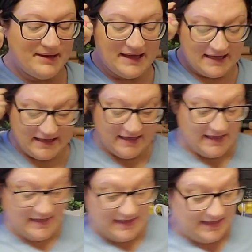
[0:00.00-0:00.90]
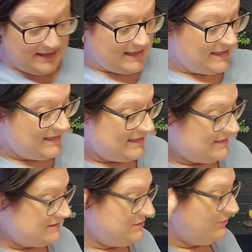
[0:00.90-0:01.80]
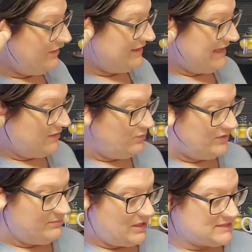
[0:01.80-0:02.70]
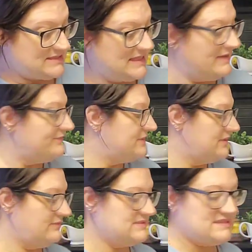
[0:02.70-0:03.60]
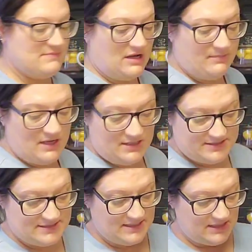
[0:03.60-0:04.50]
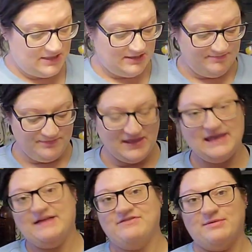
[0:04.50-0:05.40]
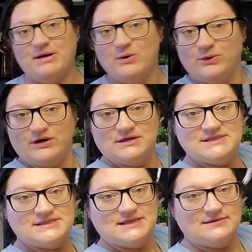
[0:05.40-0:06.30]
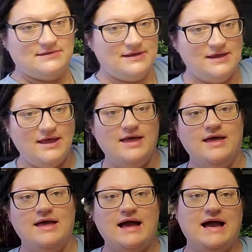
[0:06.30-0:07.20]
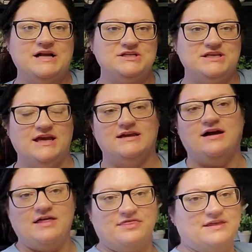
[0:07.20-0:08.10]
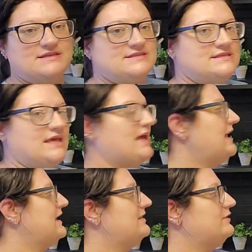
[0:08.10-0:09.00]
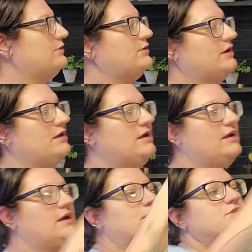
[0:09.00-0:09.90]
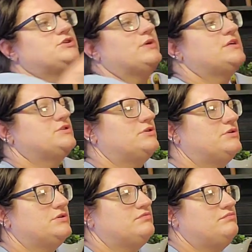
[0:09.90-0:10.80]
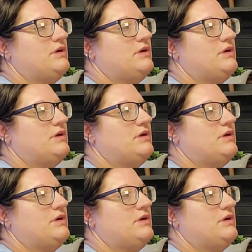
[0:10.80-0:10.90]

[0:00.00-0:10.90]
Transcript: back. And we only had one box left. It was a small box. And I found my horse. I actually had got this at a little treasure